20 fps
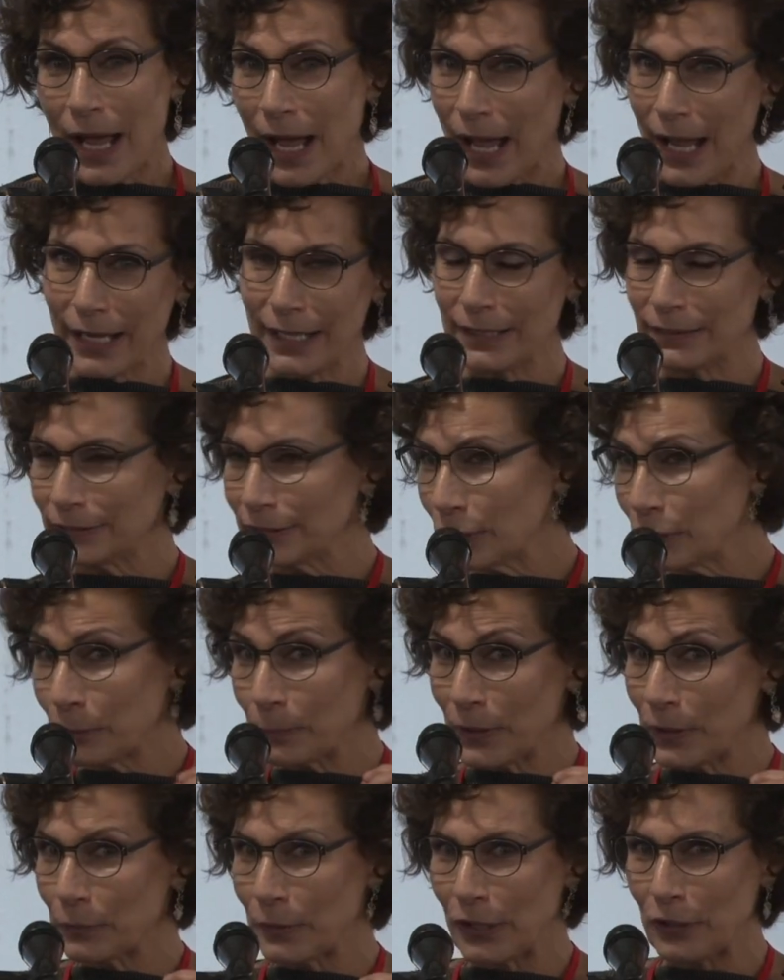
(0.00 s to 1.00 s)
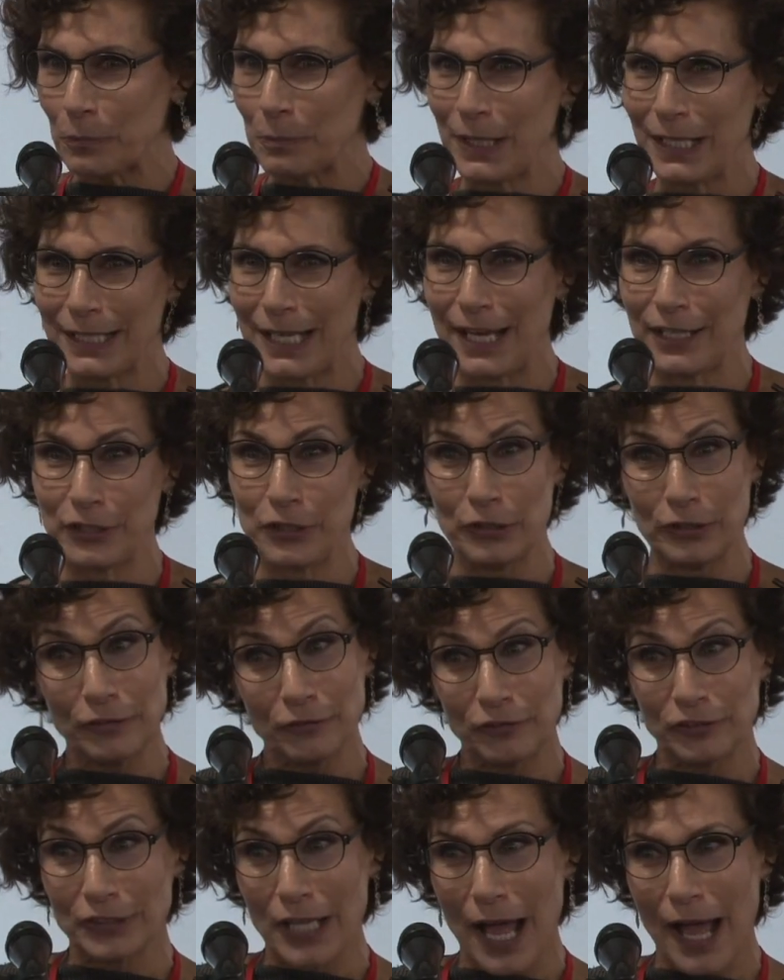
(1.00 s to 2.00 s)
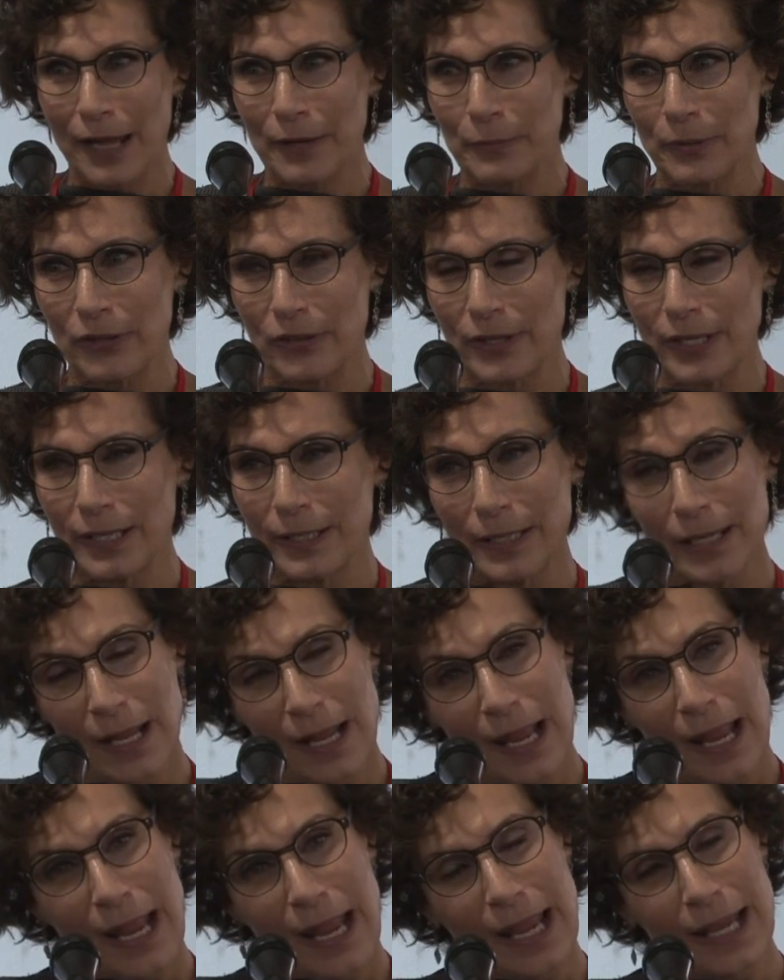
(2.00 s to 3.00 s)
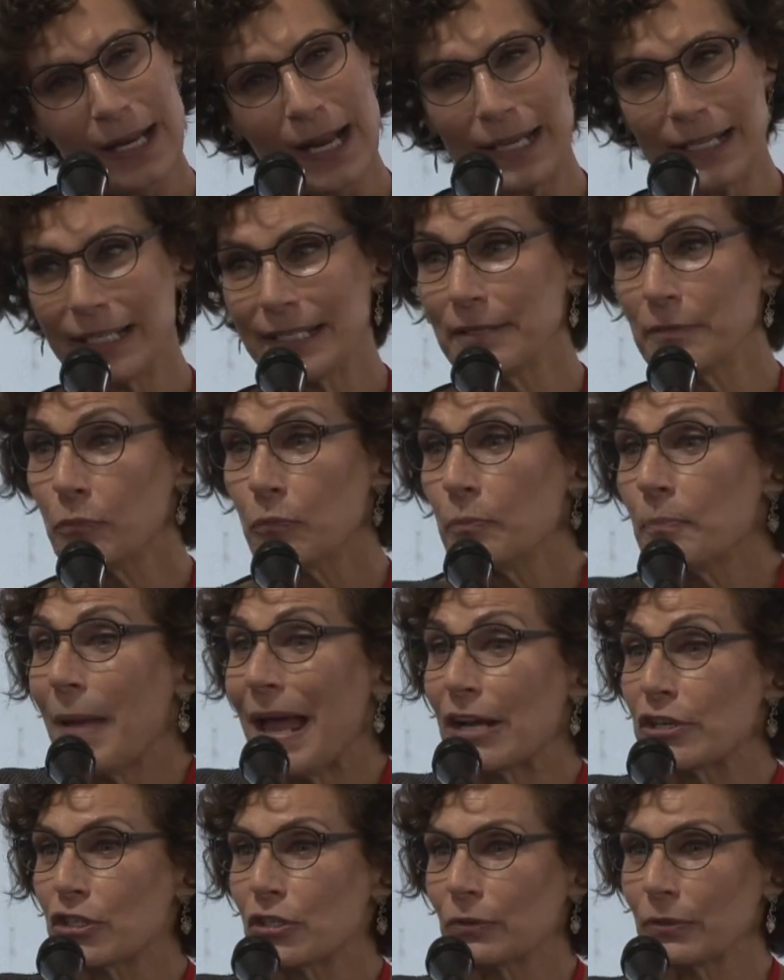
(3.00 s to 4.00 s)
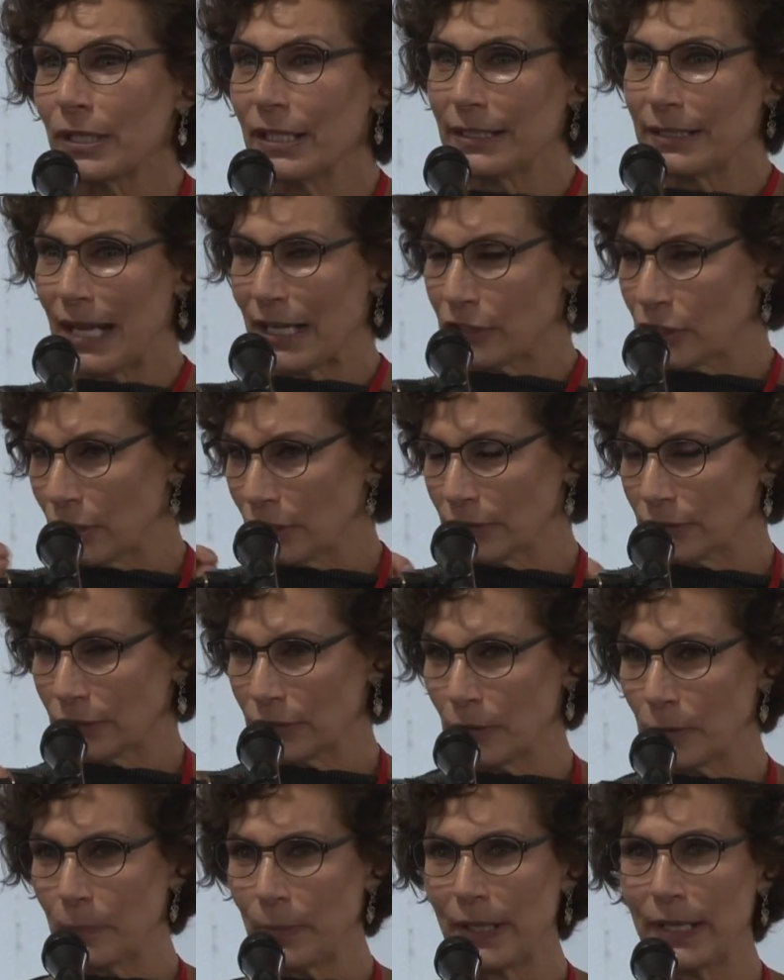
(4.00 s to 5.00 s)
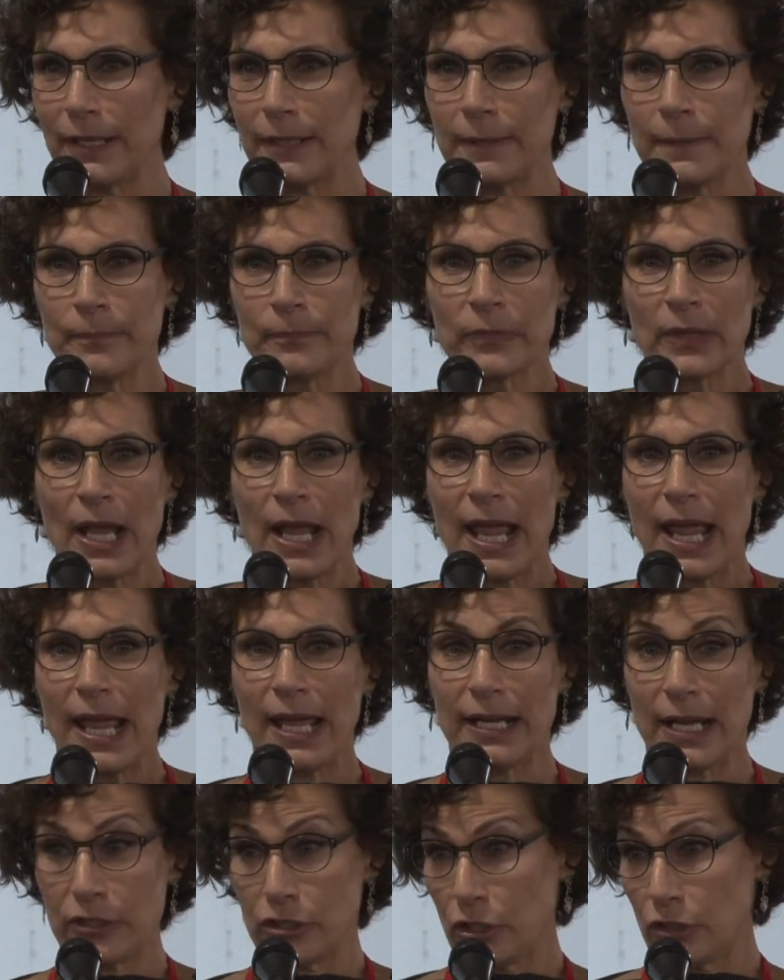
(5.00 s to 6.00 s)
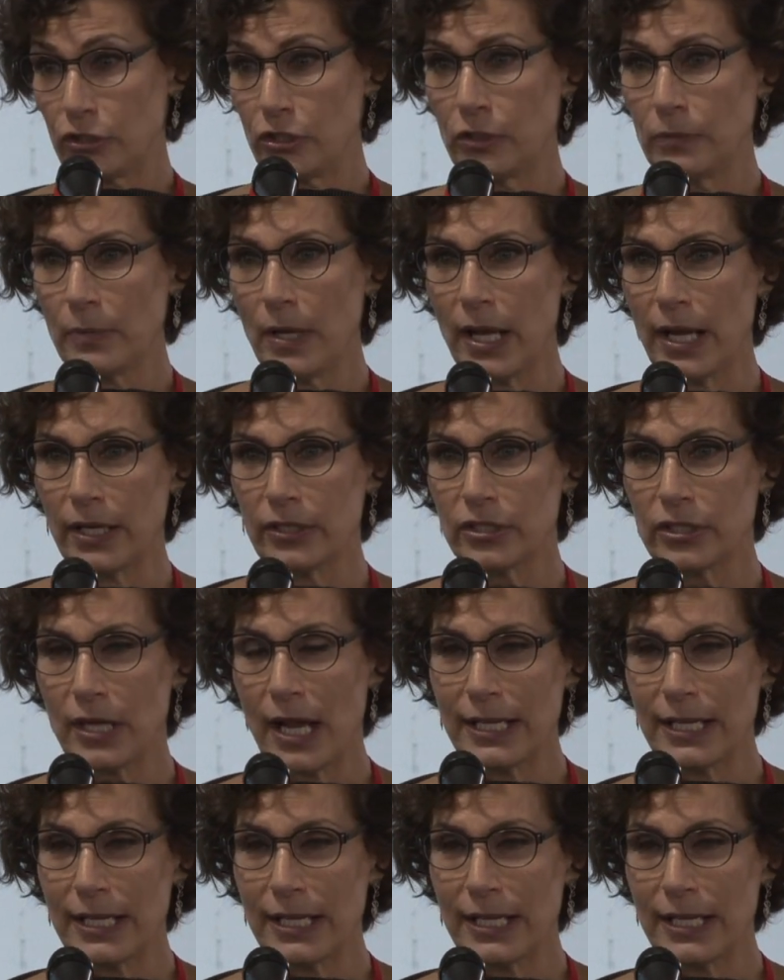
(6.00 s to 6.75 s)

I had a little bit with me, and I couldn't fly with it, and I didn't measure it, and I took a little bit, and I took too much.